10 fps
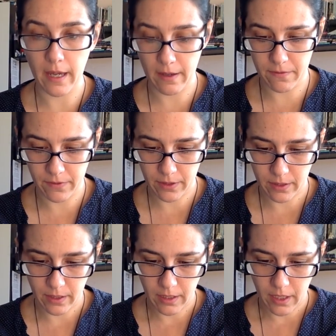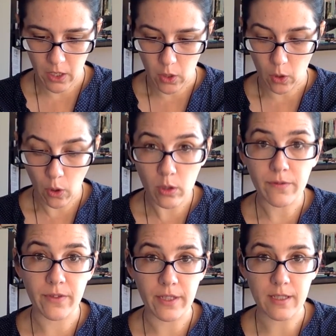All of this
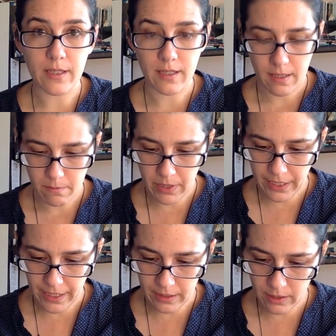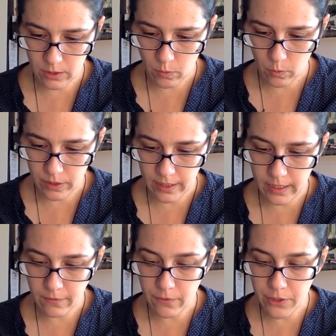begins with that first
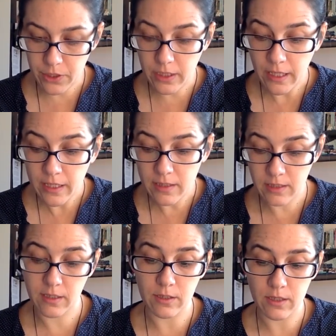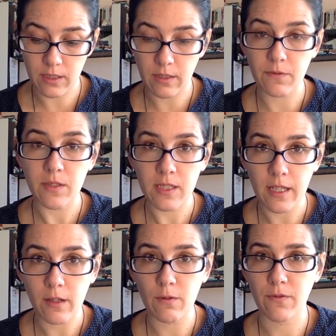instance of
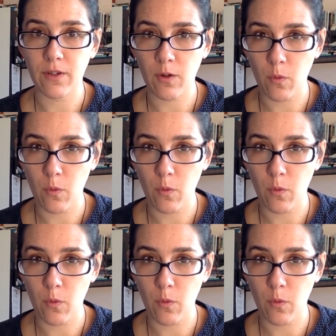self-awareness.